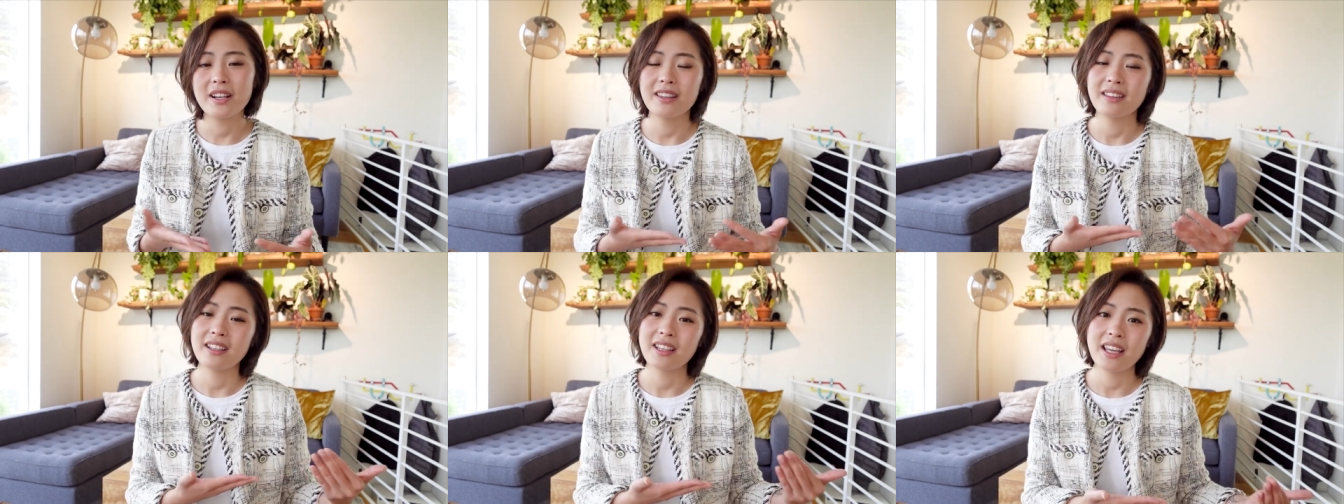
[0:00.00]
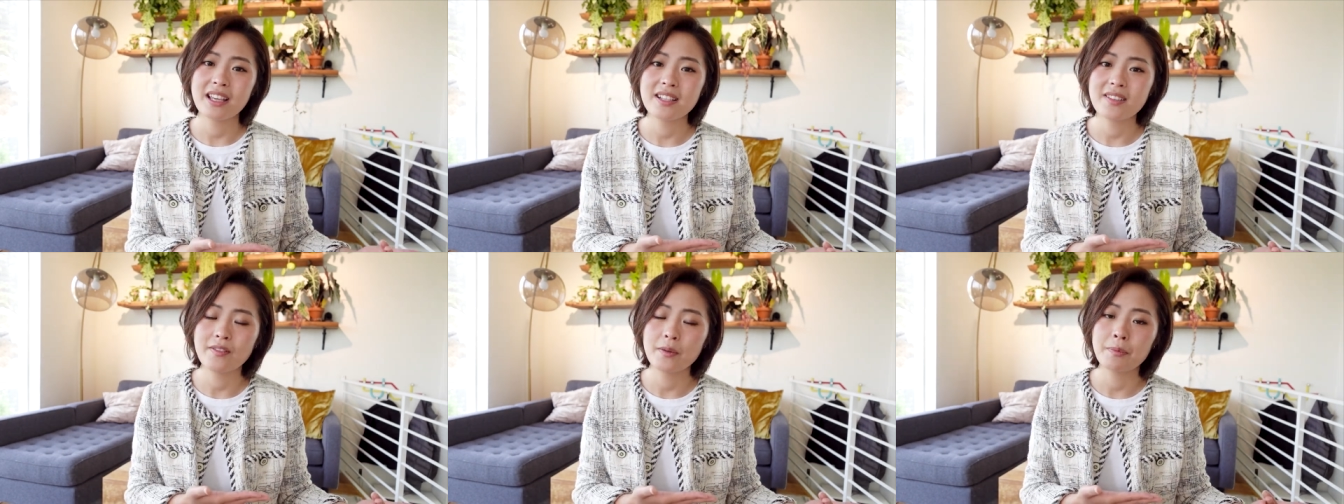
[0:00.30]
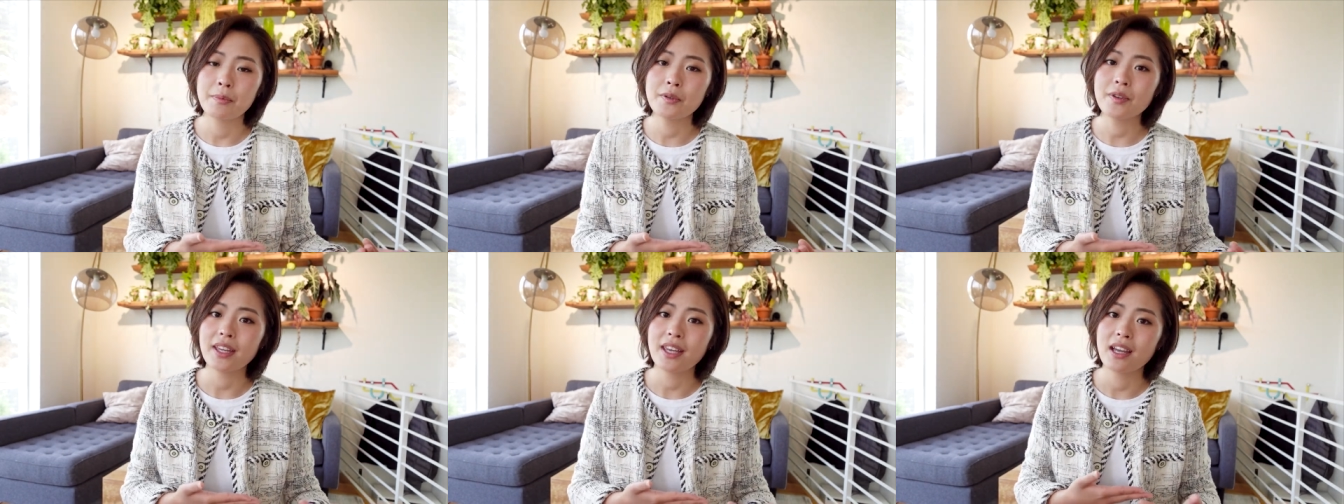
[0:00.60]
In the case of a
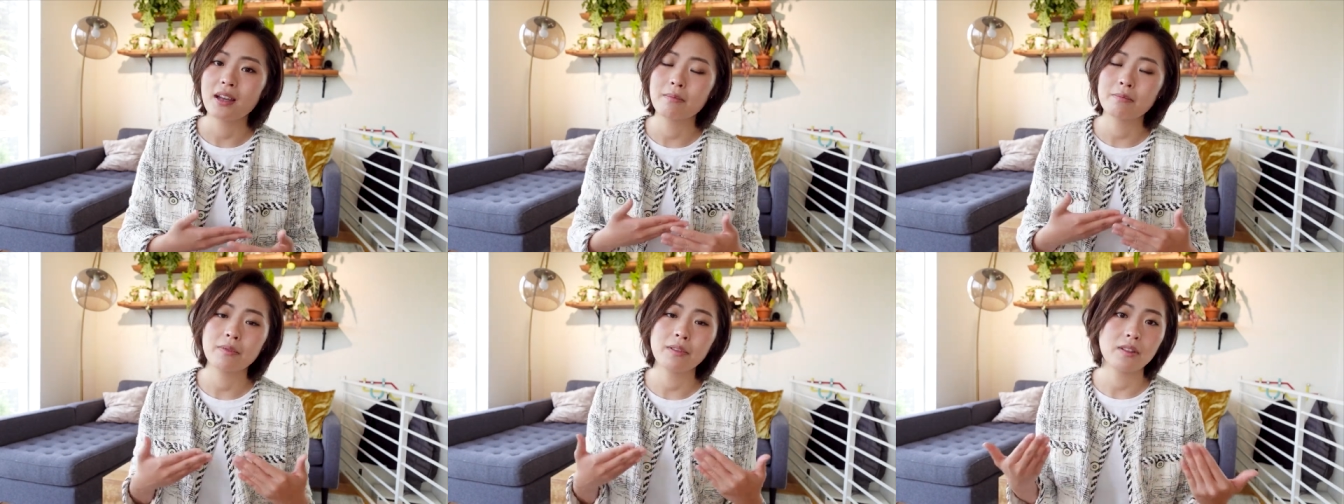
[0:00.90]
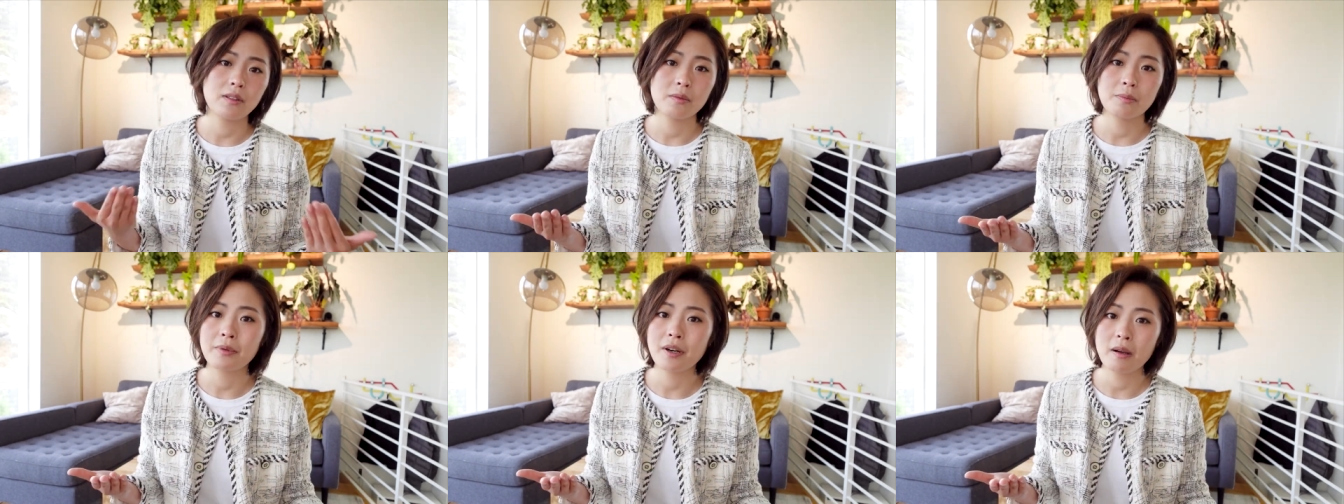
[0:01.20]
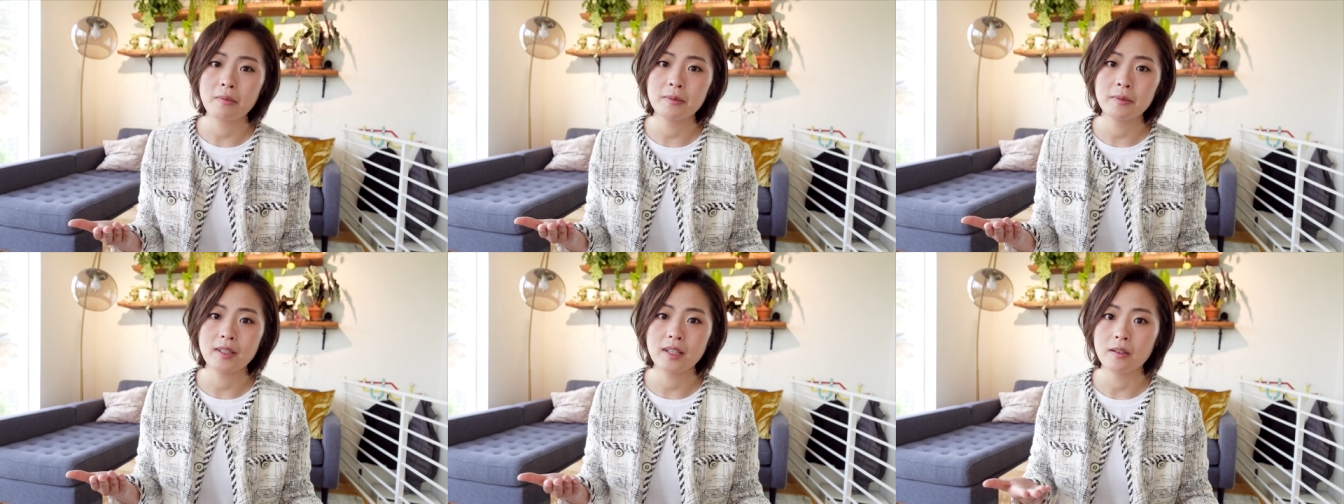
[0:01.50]
bootcamp, you
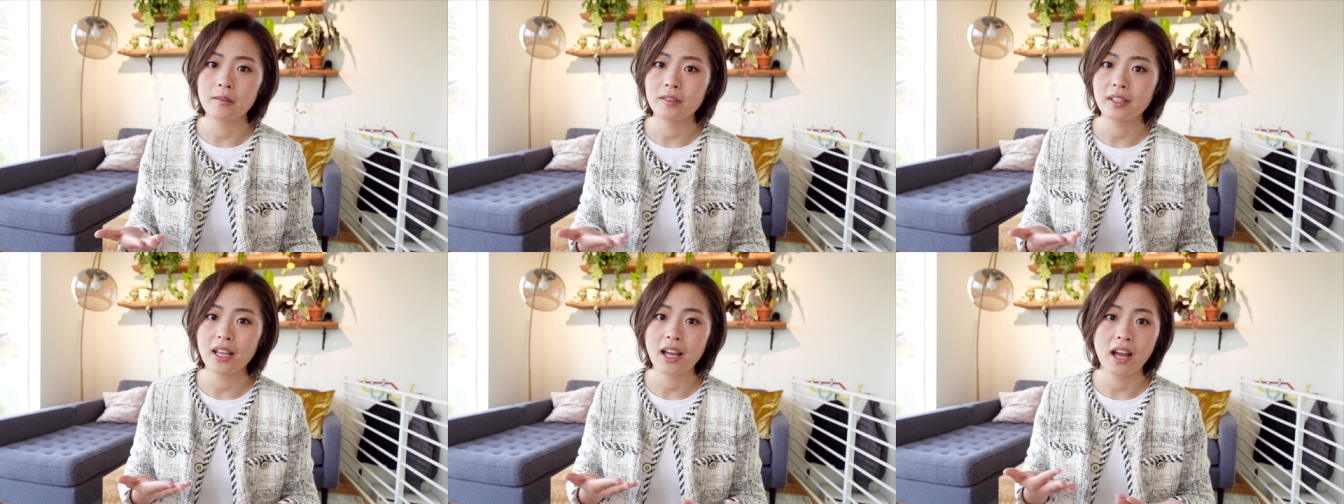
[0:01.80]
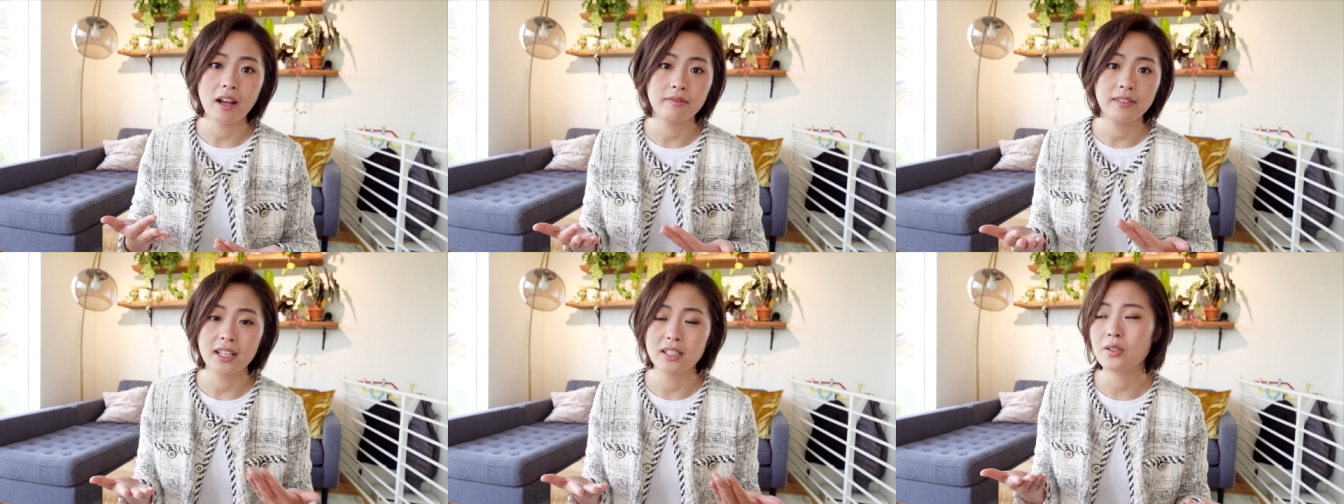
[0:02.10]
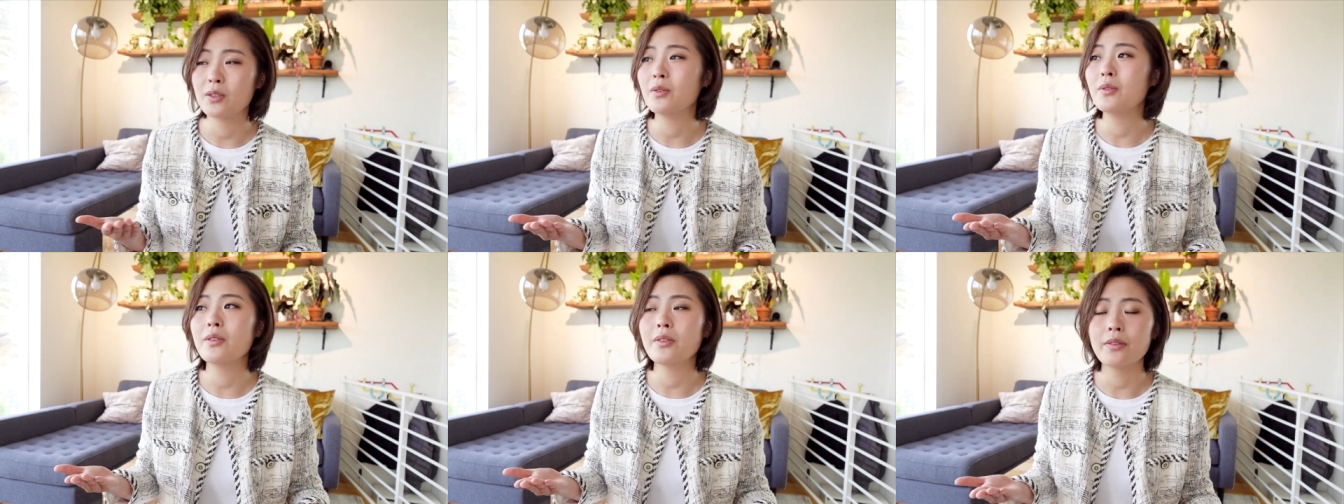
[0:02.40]
probably only have like
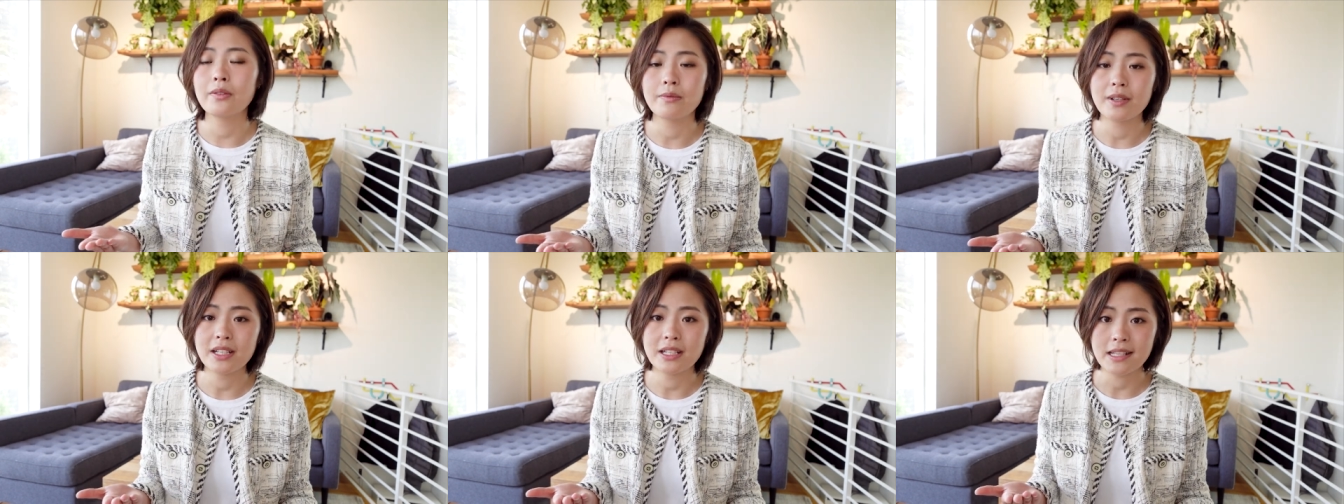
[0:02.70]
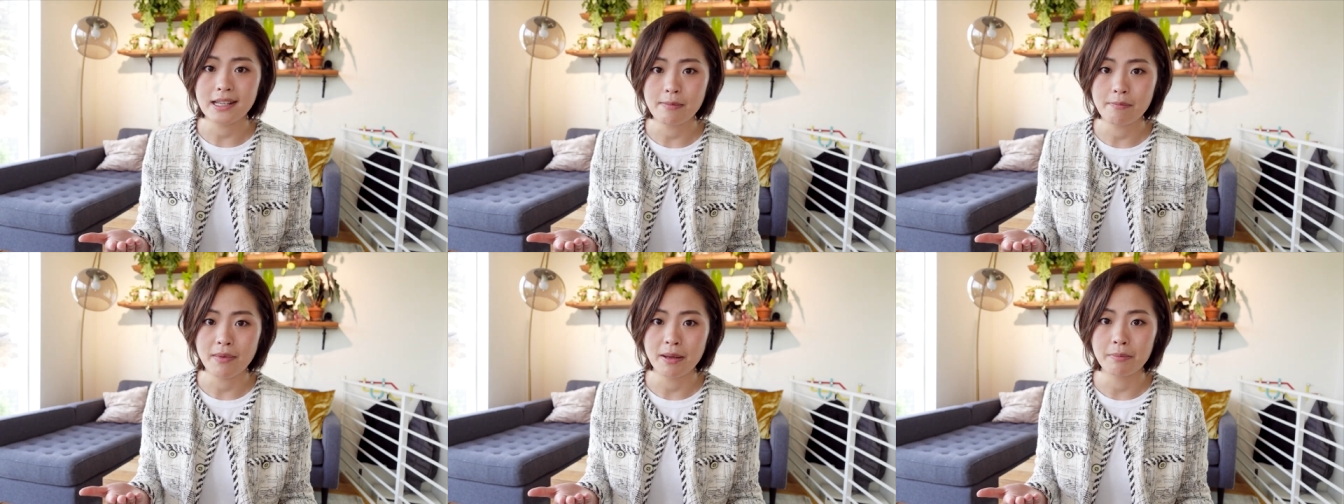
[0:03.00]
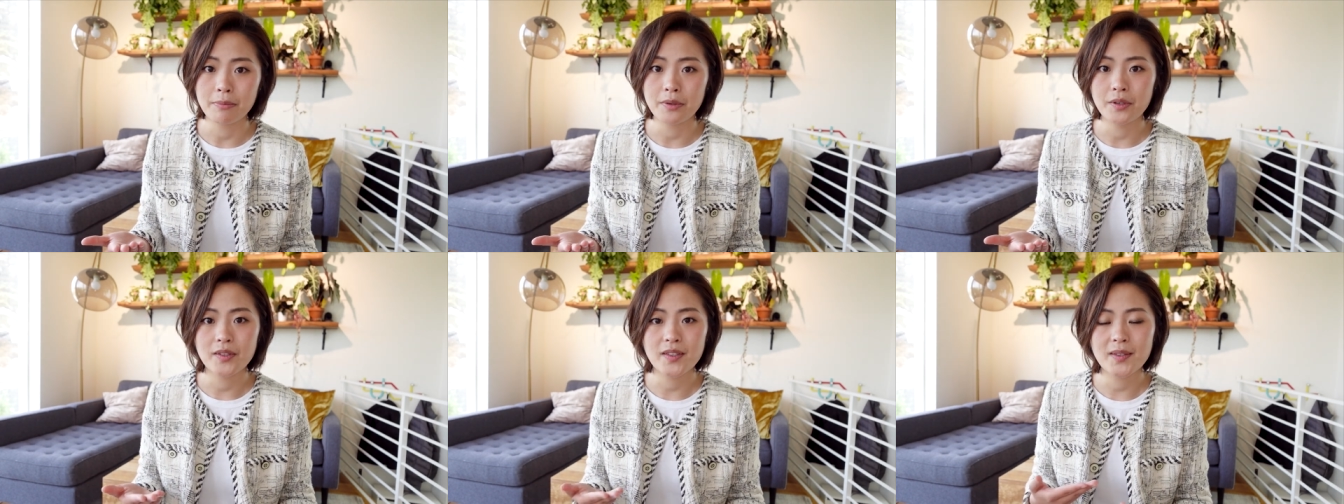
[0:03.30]
2 to 3 team
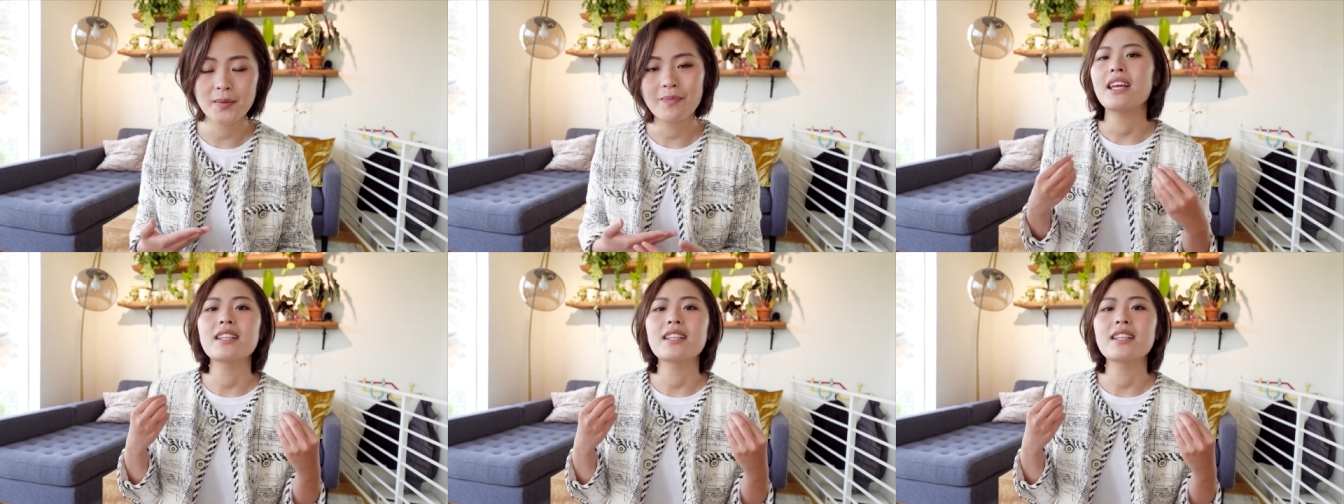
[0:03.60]
members.